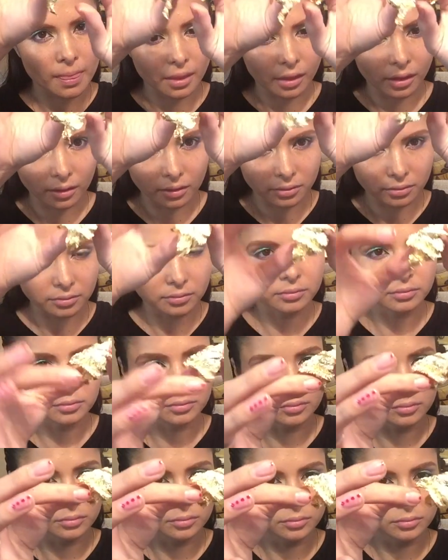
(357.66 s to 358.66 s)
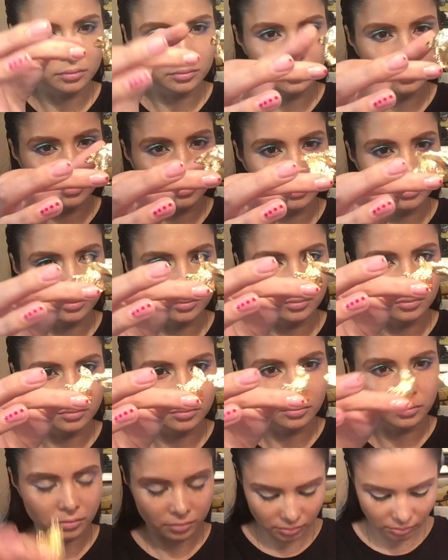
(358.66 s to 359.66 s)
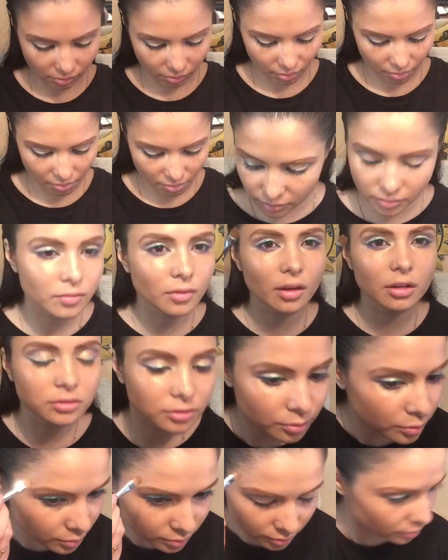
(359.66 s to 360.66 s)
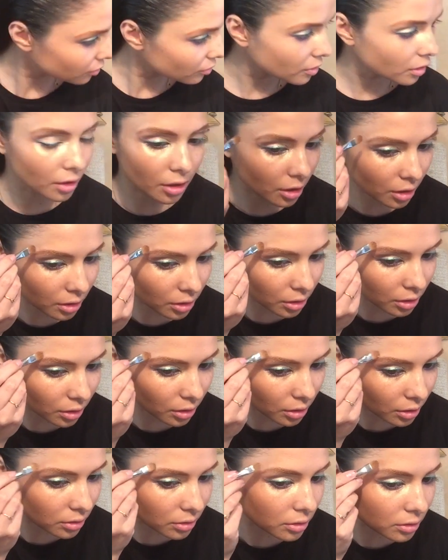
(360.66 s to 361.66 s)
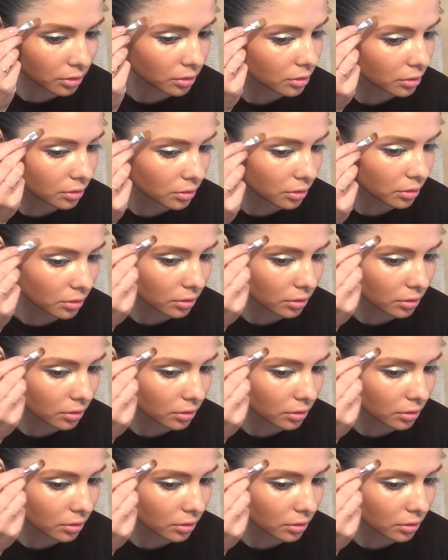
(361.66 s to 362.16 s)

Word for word: dissolve in your hand, um, so it's a very little tricky